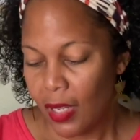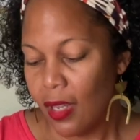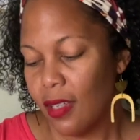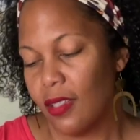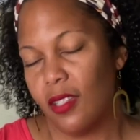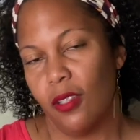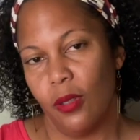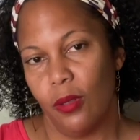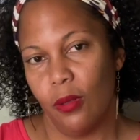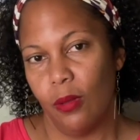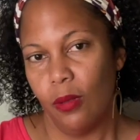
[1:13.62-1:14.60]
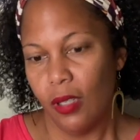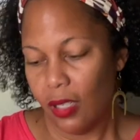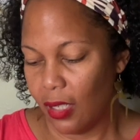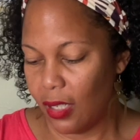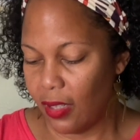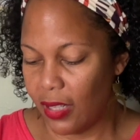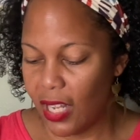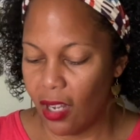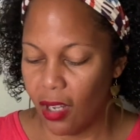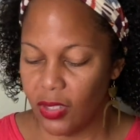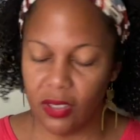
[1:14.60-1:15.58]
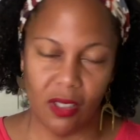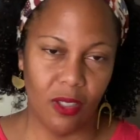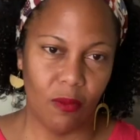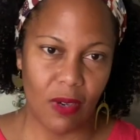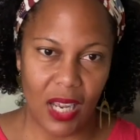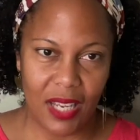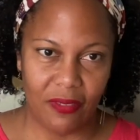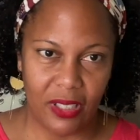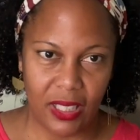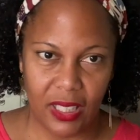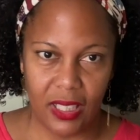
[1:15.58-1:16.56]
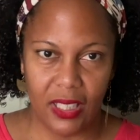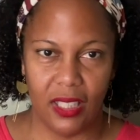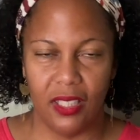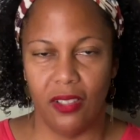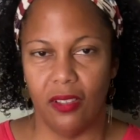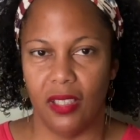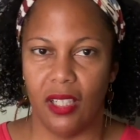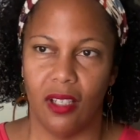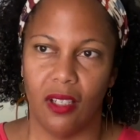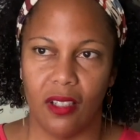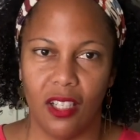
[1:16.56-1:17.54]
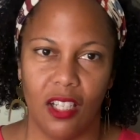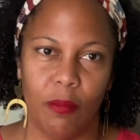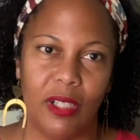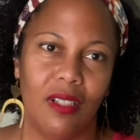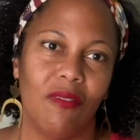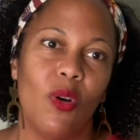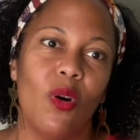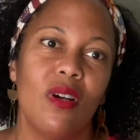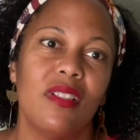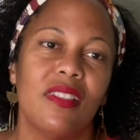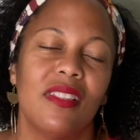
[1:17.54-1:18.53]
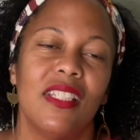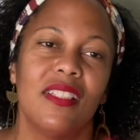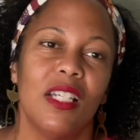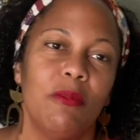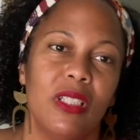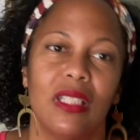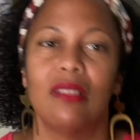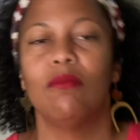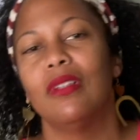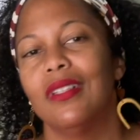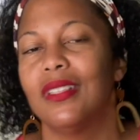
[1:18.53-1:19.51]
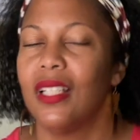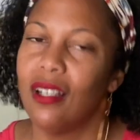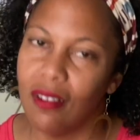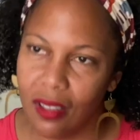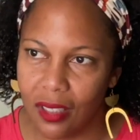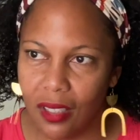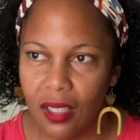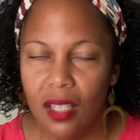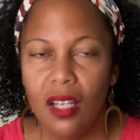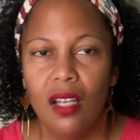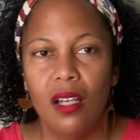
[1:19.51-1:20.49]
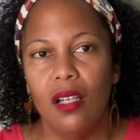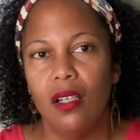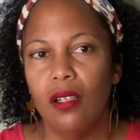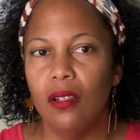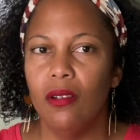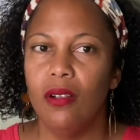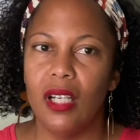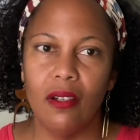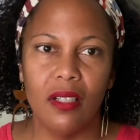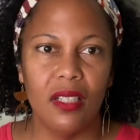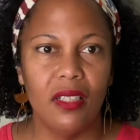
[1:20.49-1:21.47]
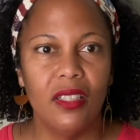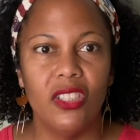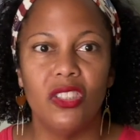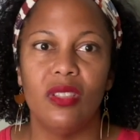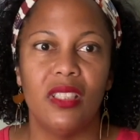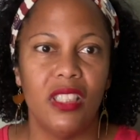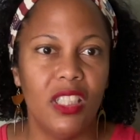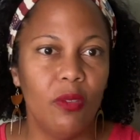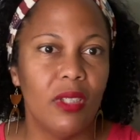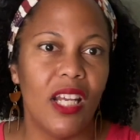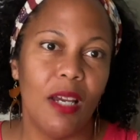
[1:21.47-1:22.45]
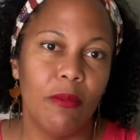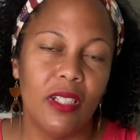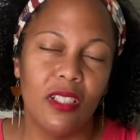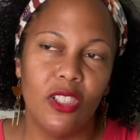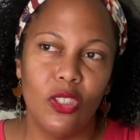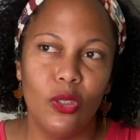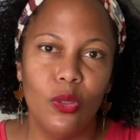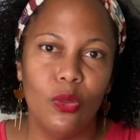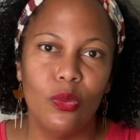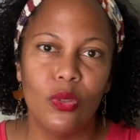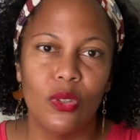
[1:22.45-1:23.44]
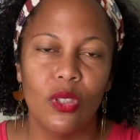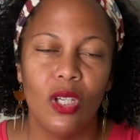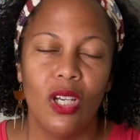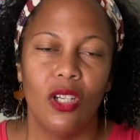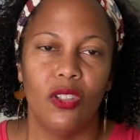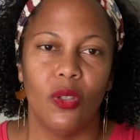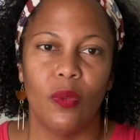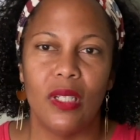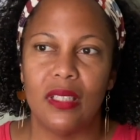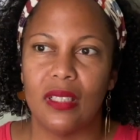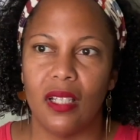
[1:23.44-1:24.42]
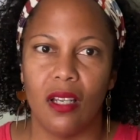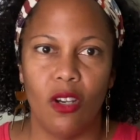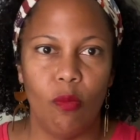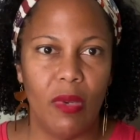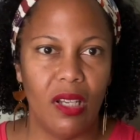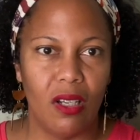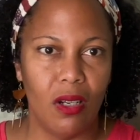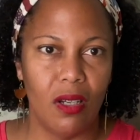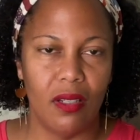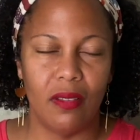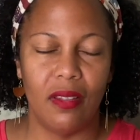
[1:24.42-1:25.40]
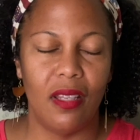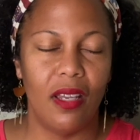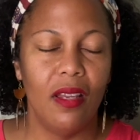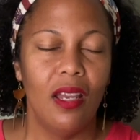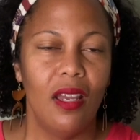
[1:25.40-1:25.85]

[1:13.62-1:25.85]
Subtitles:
So they all start arriving, and, they all come. And, of course, the subject was Erika. Oh, Erika, did you see what happened in the news? Dorit's like, oh, my God, they